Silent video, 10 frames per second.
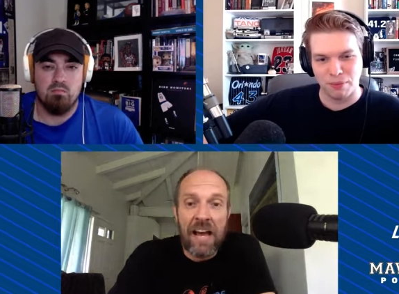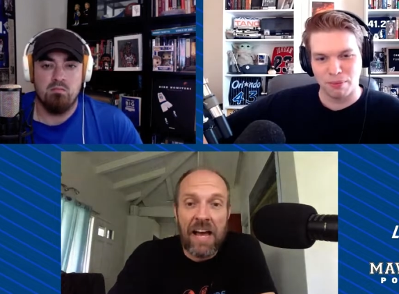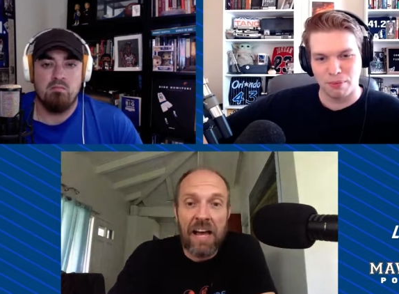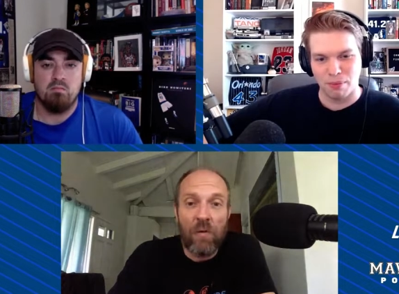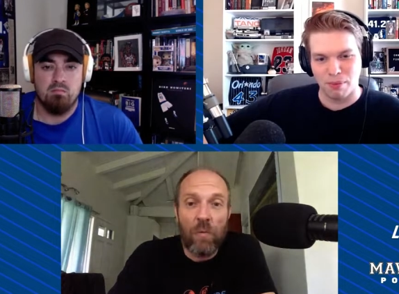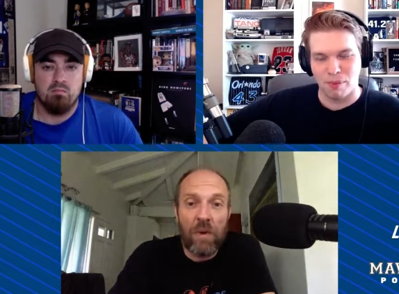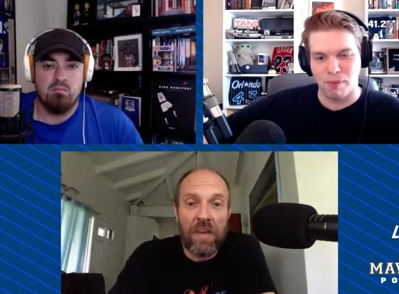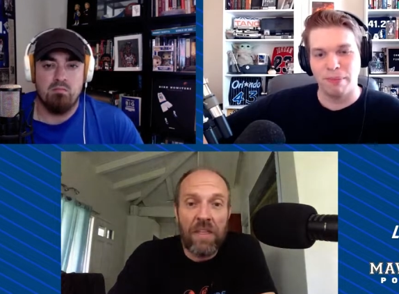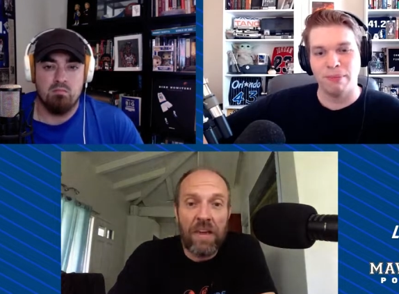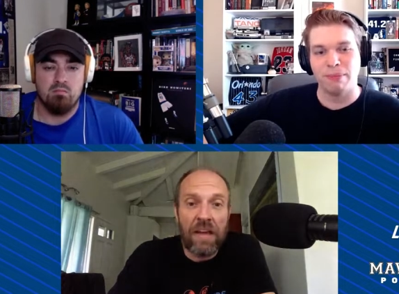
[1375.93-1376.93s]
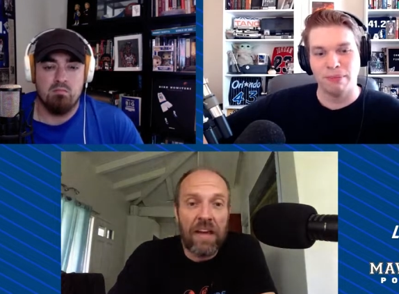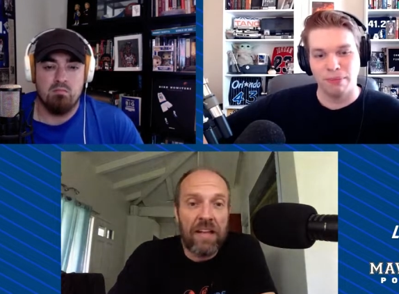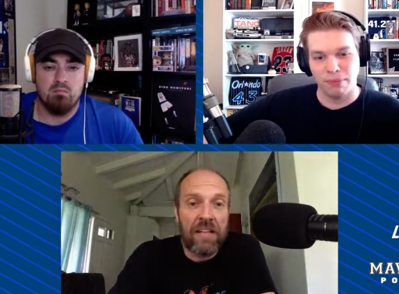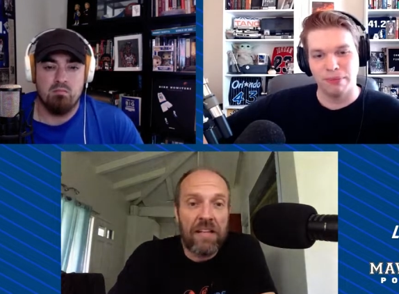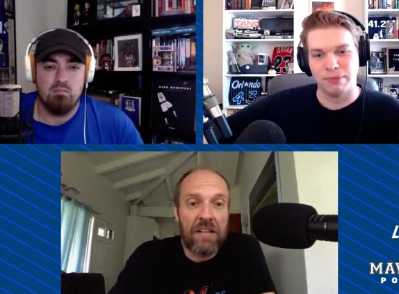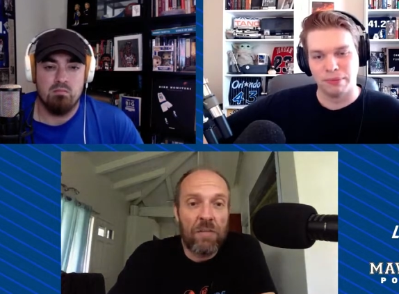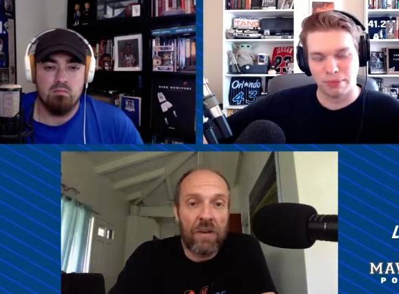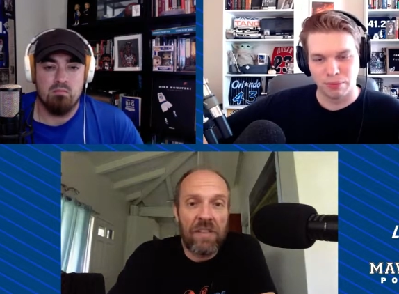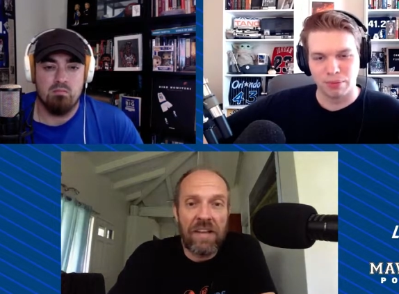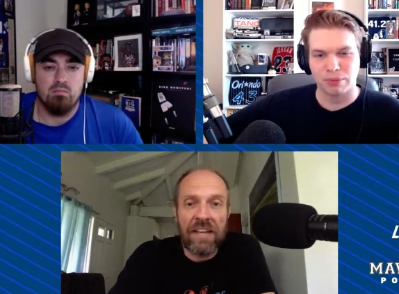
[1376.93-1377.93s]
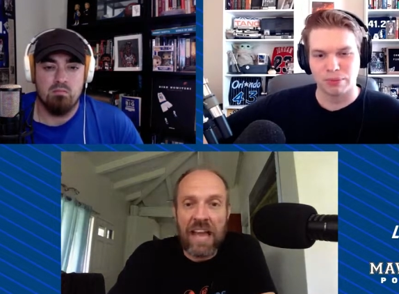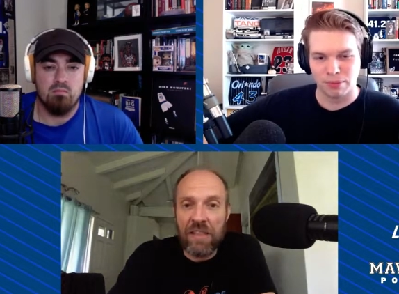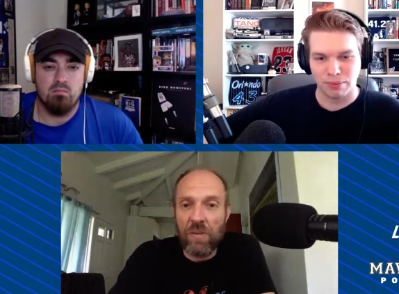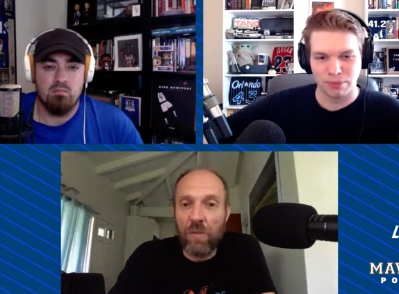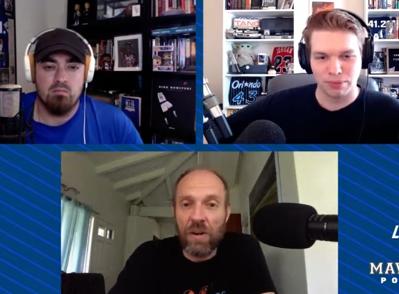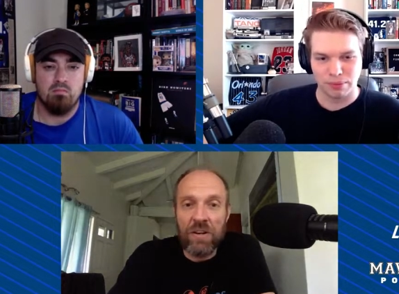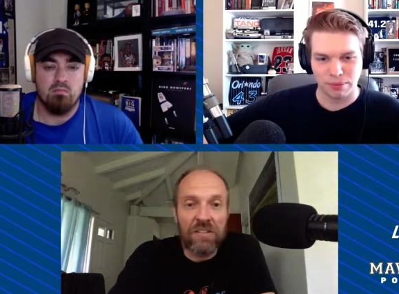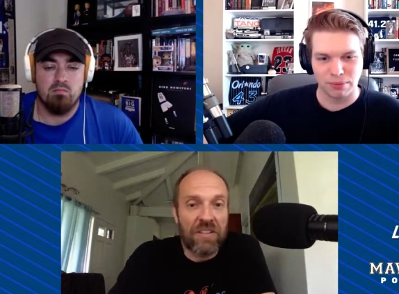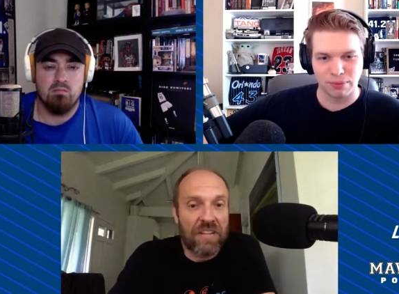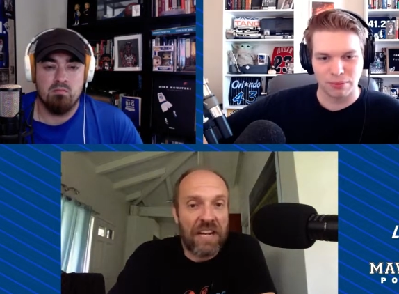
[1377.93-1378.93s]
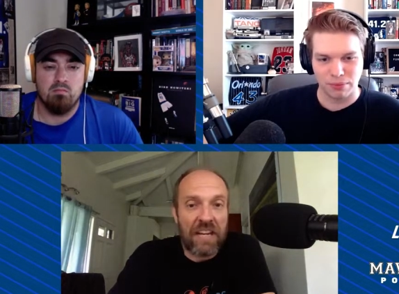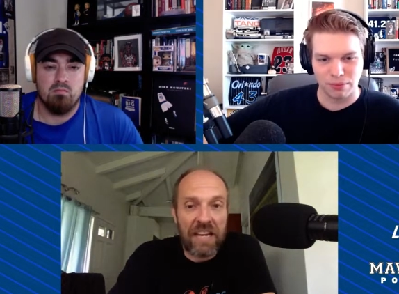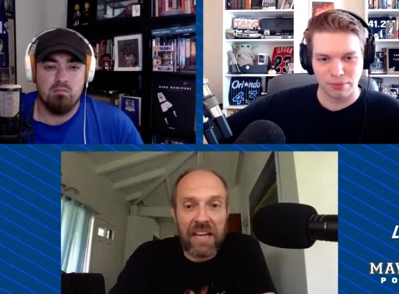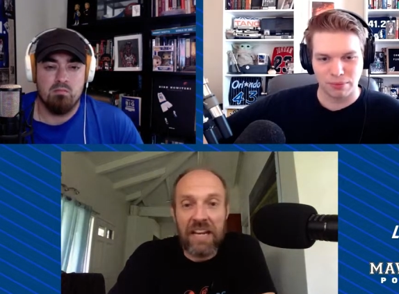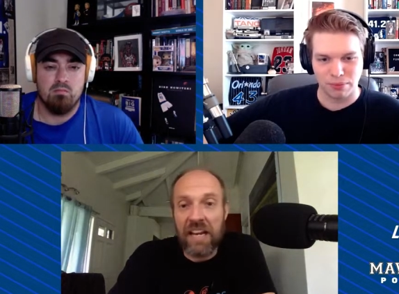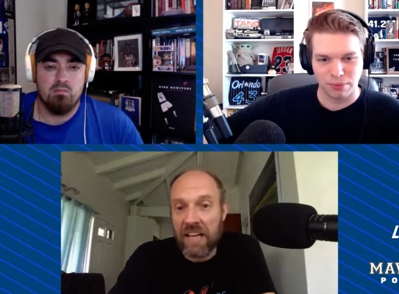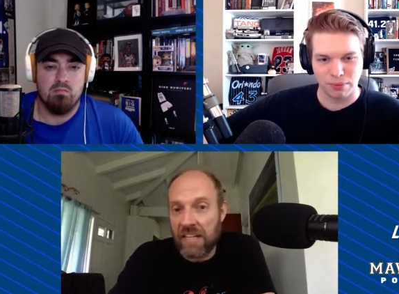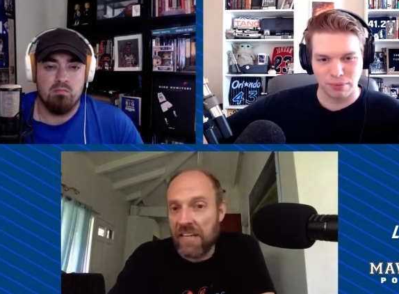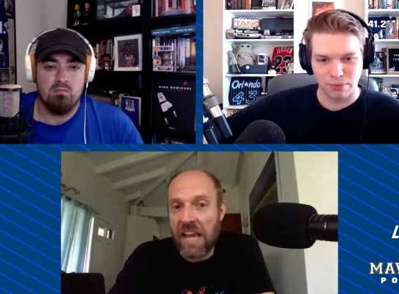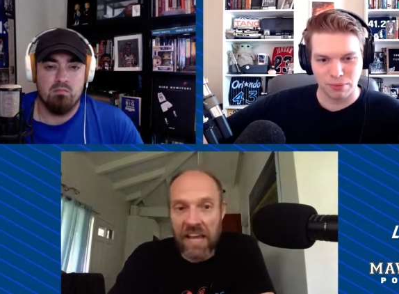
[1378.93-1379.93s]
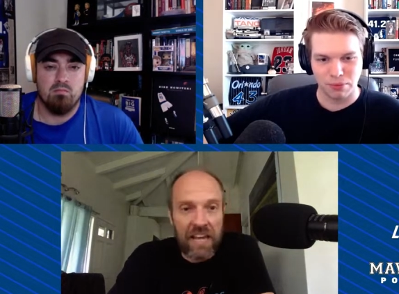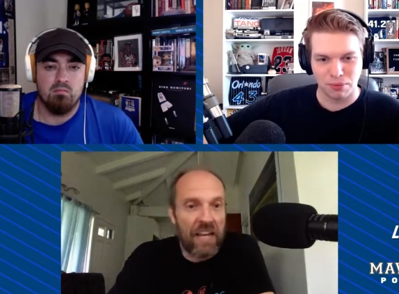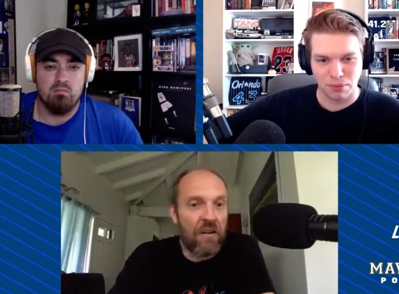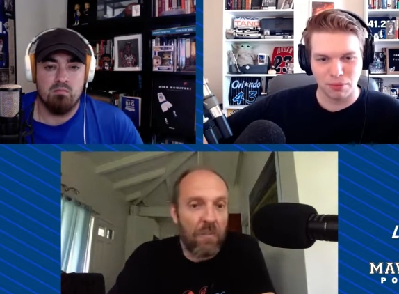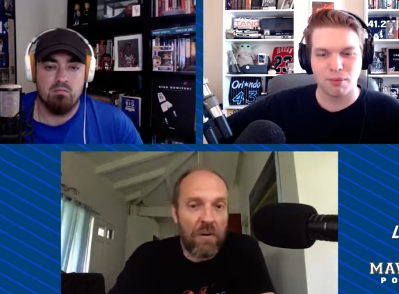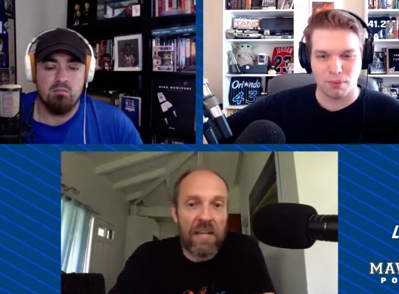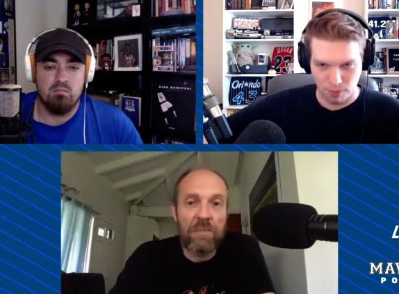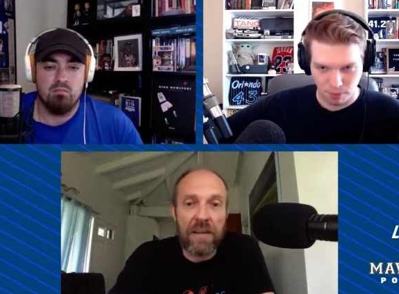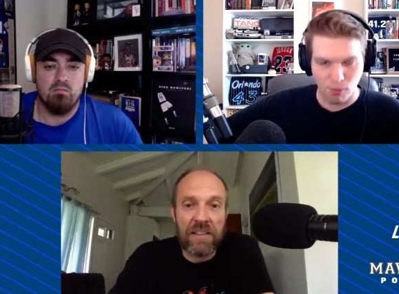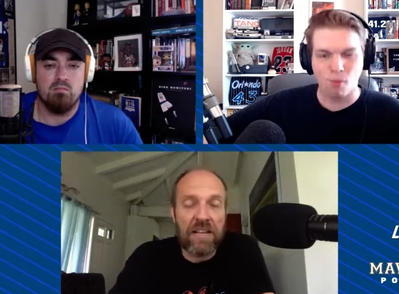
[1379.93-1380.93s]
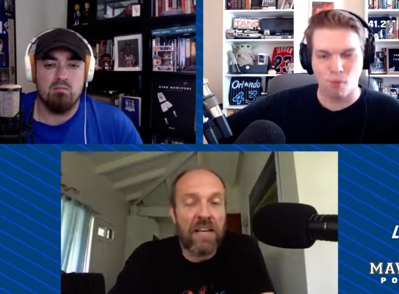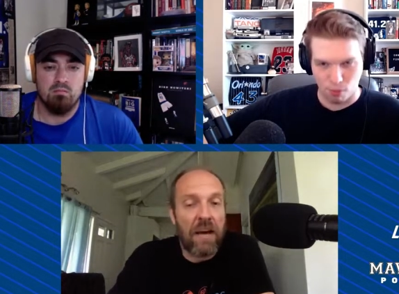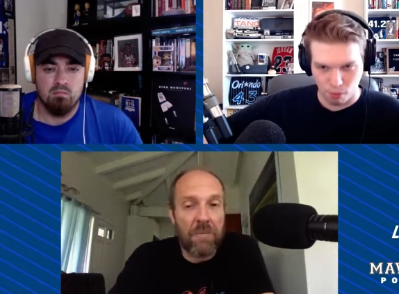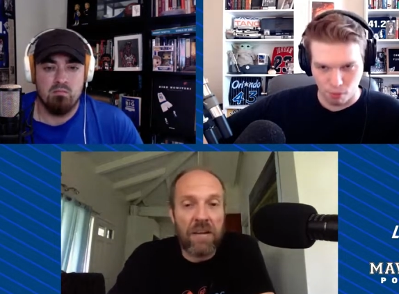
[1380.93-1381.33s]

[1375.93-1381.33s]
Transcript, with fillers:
Speaker 1: uh, with hmm. uh, with again the Warriors looking at getting a, a, you know a prospect that could